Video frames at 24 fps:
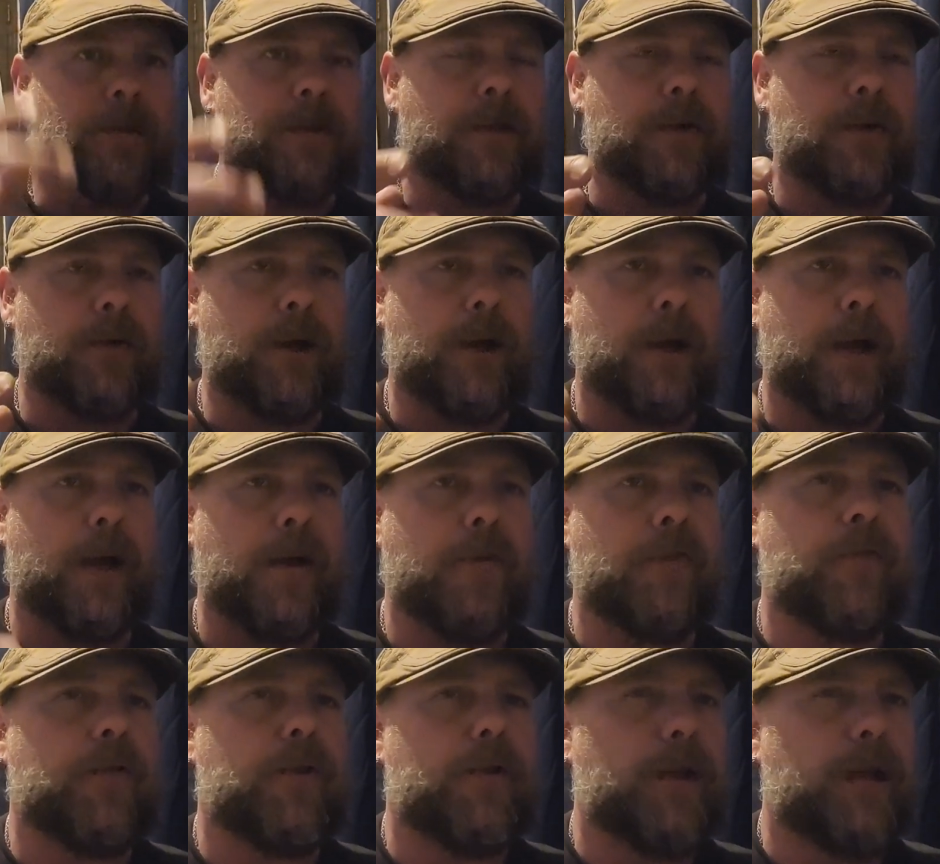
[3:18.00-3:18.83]
that you
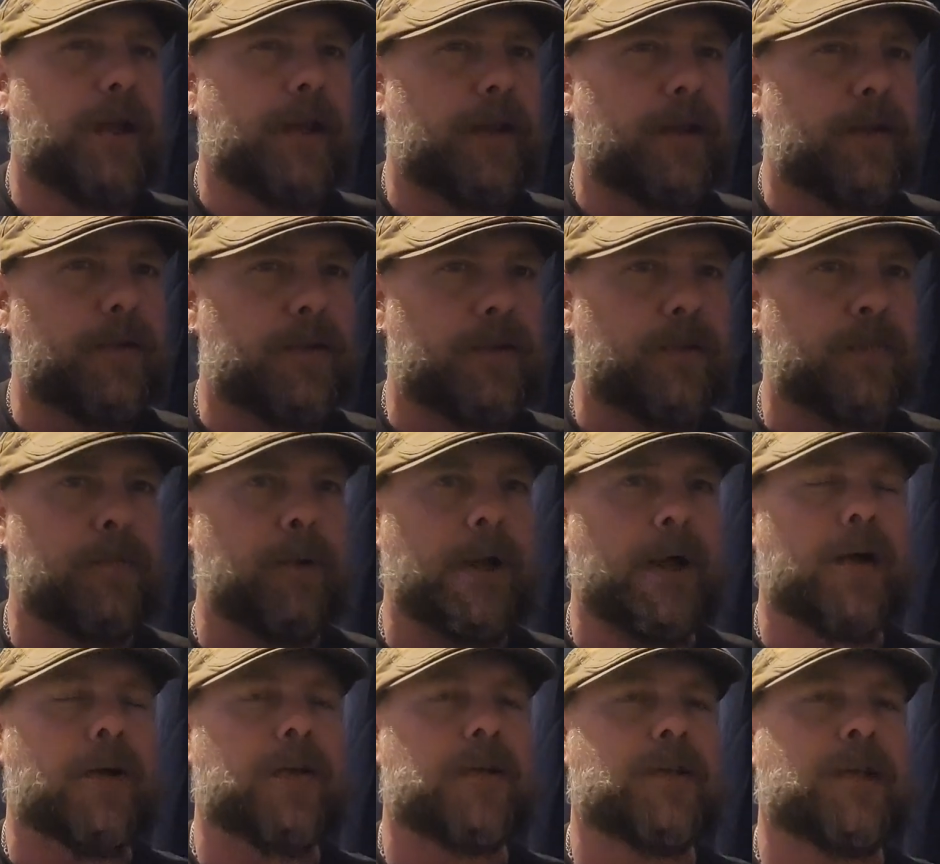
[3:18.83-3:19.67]
have to get those to
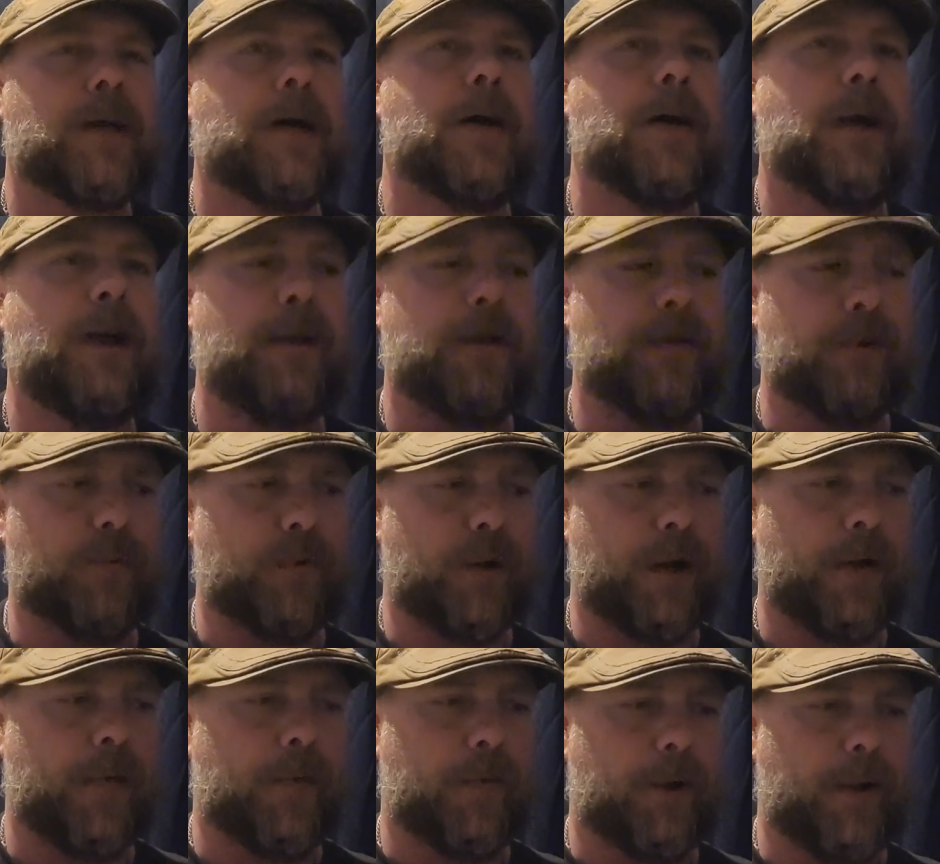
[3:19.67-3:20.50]
balance out in the
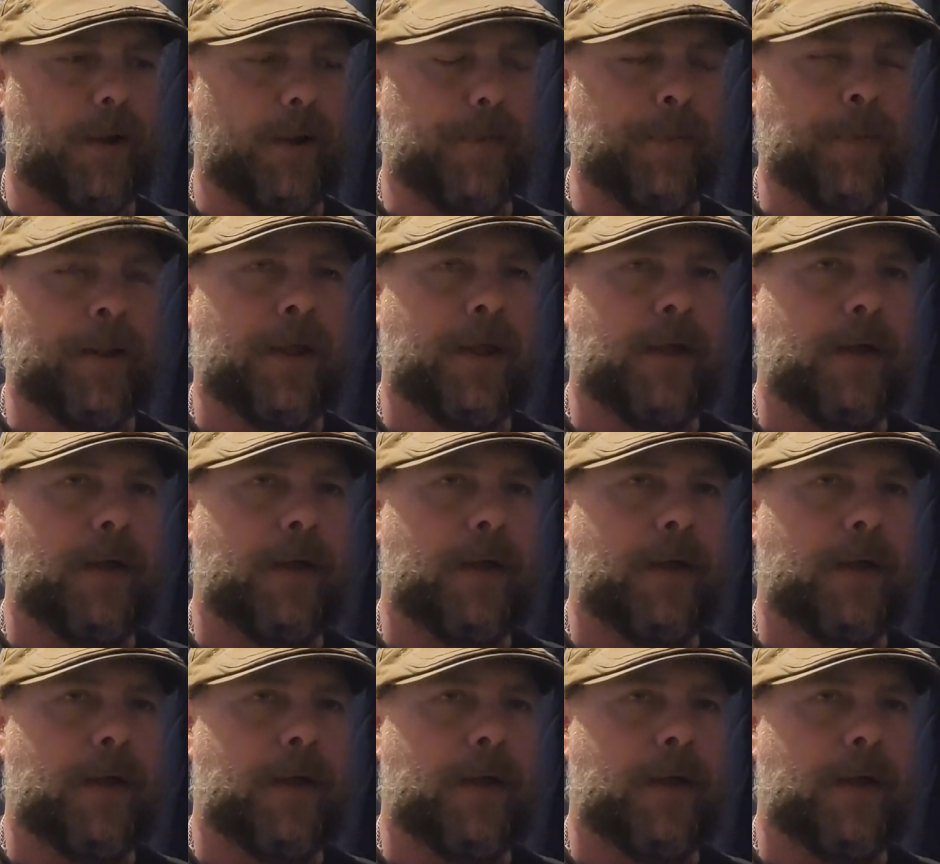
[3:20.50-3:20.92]
right way.